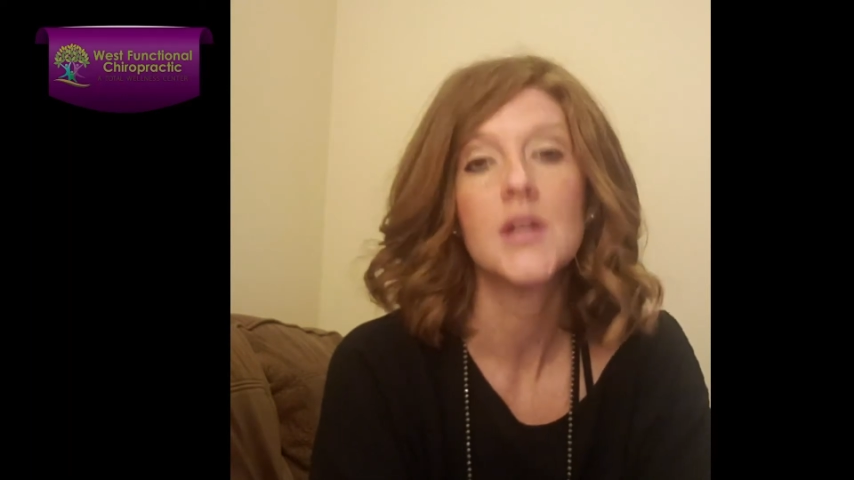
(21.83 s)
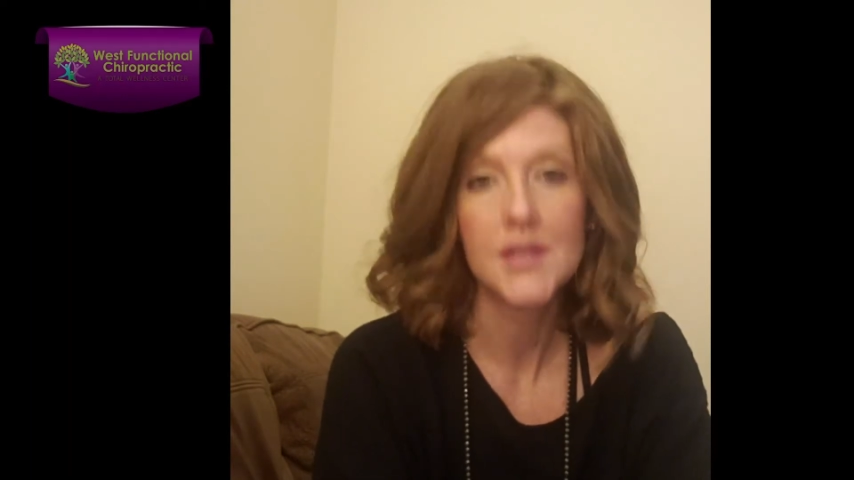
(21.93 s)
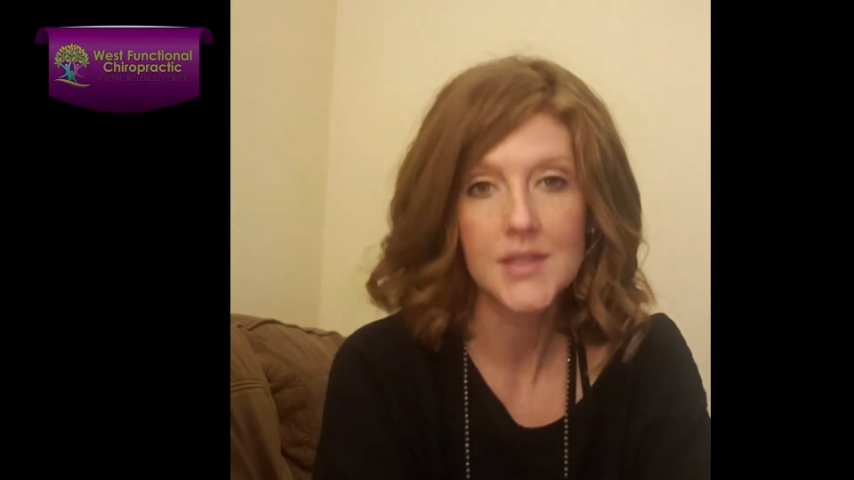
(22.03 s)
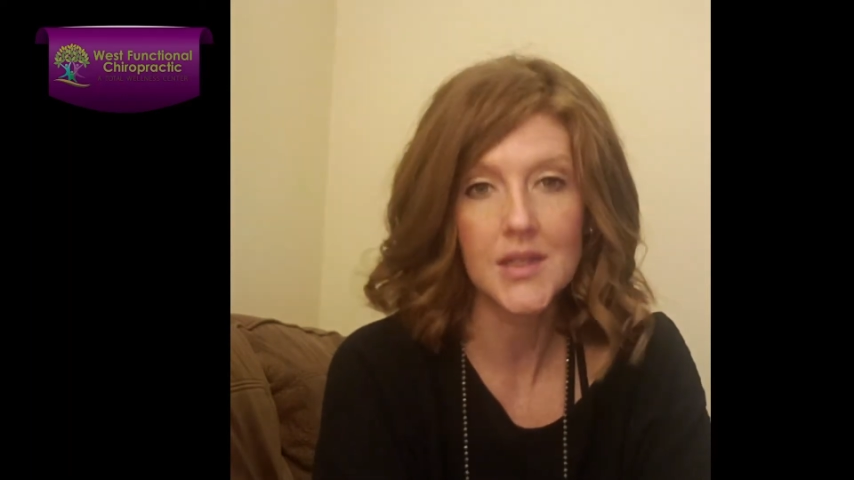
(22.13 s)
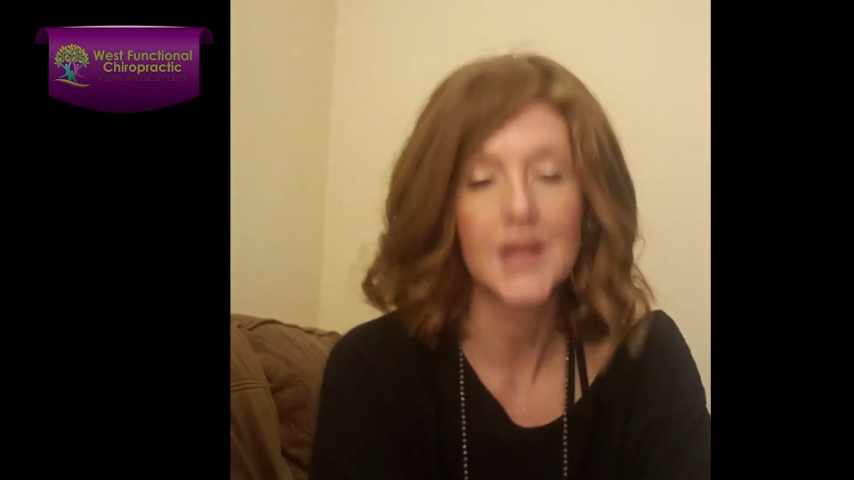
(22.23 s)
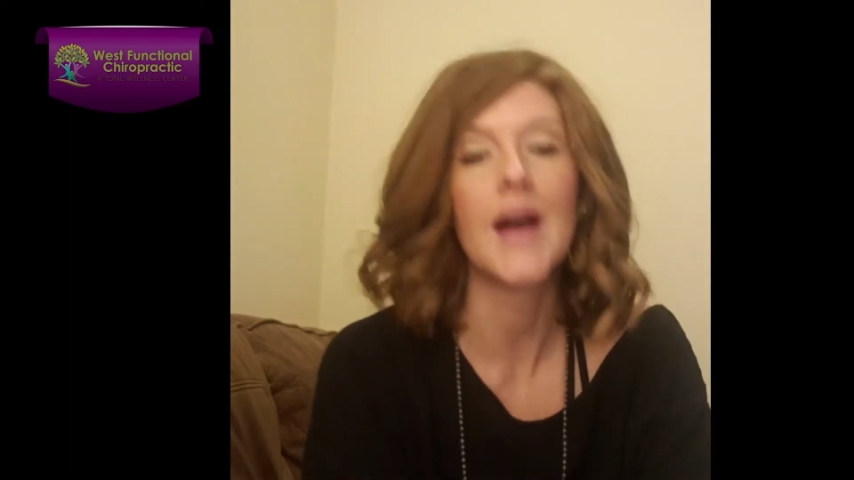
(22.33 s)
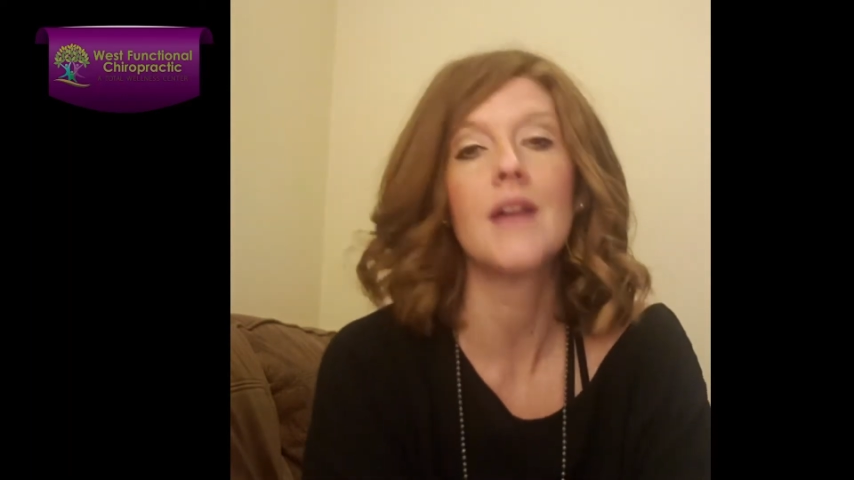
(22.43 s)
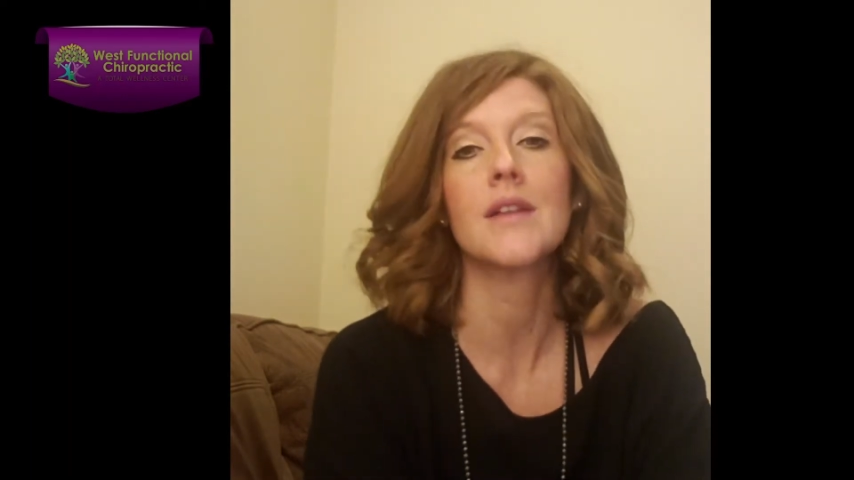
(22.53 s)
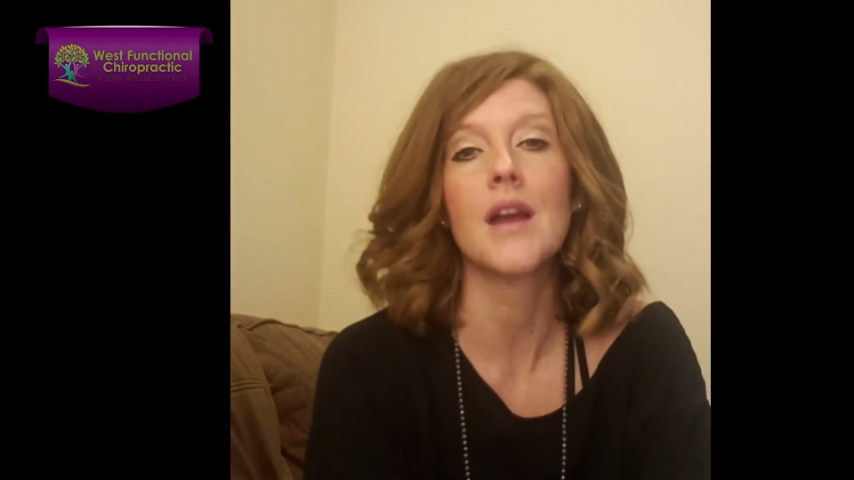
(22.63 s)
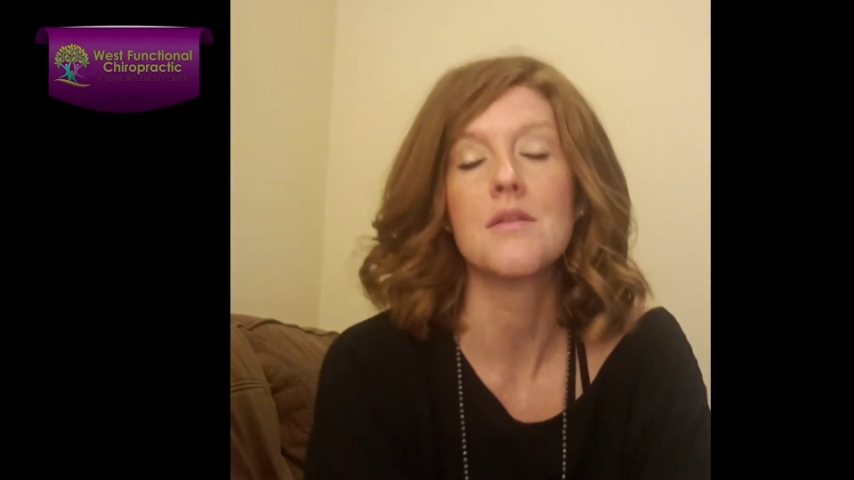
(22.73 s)
sought out
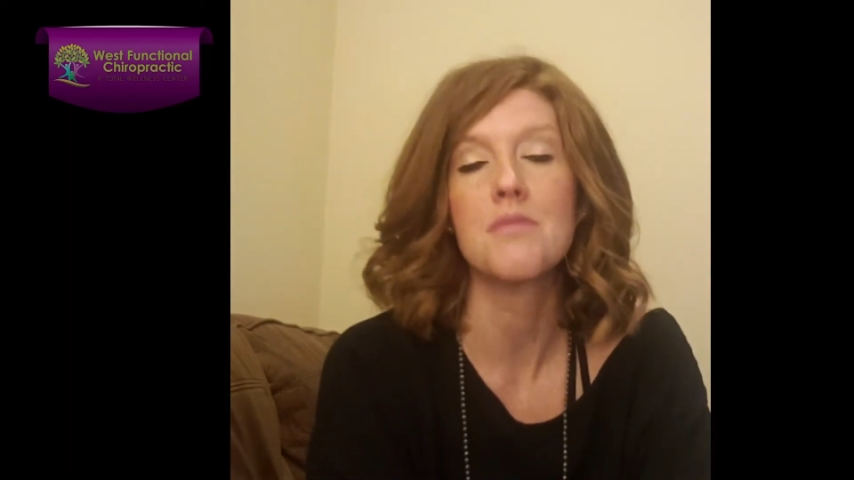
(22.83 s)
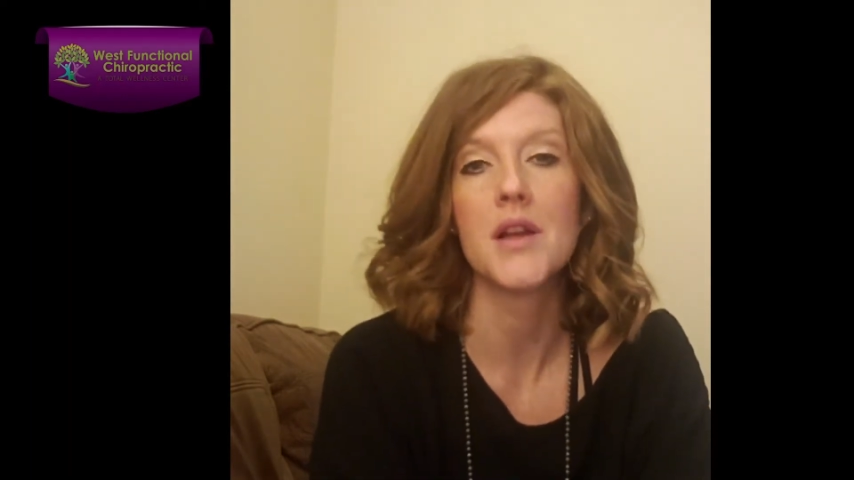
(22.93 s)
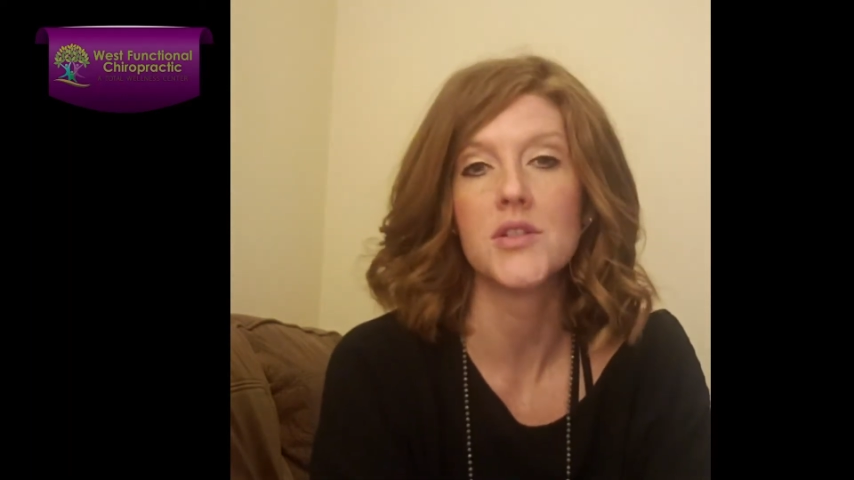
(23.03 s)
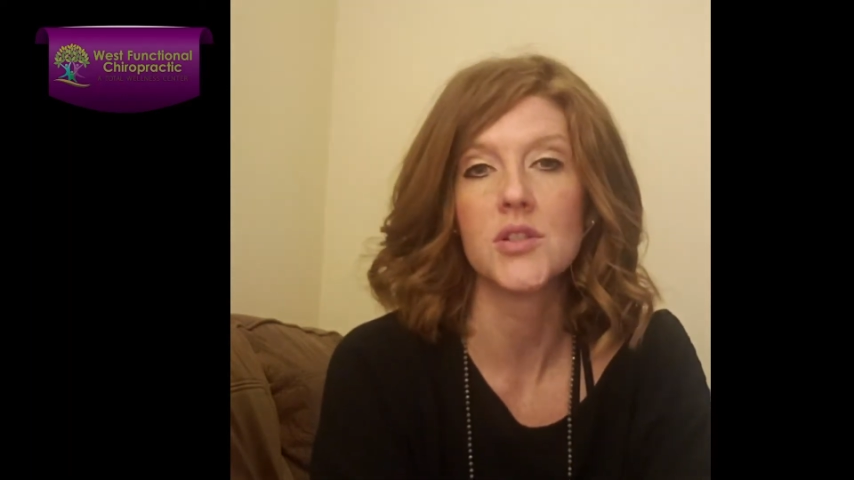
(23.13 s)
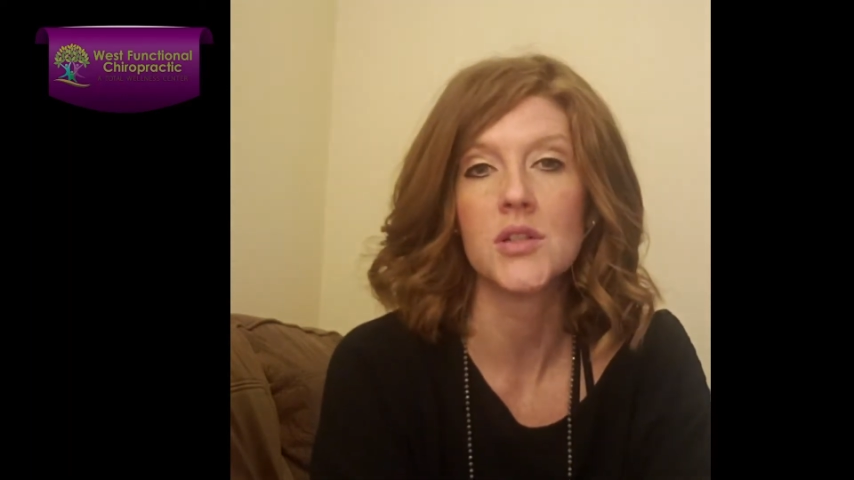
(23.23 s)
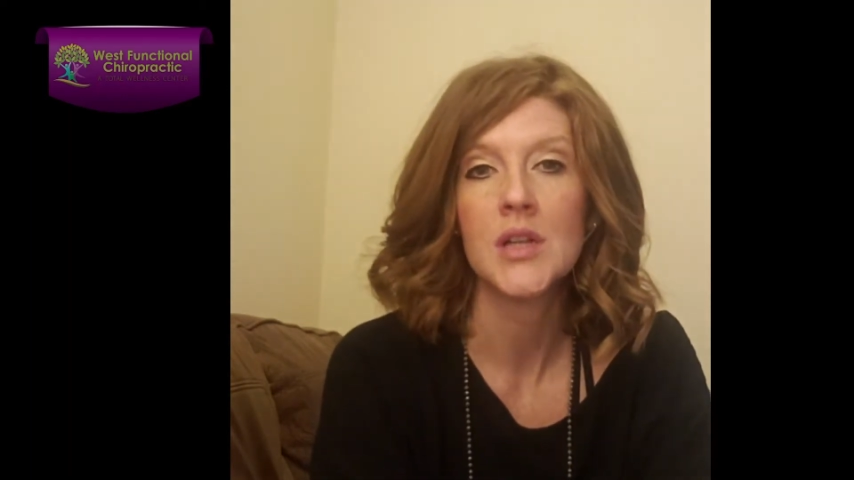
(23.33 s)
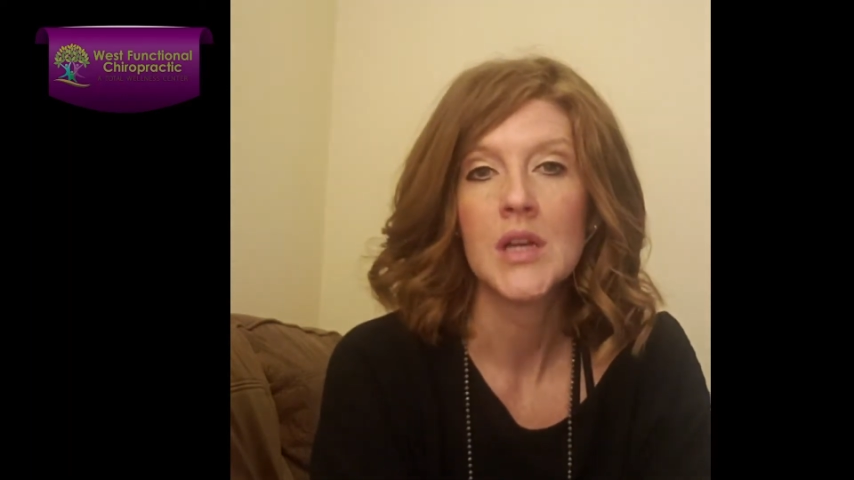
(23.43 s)
a chiropractor,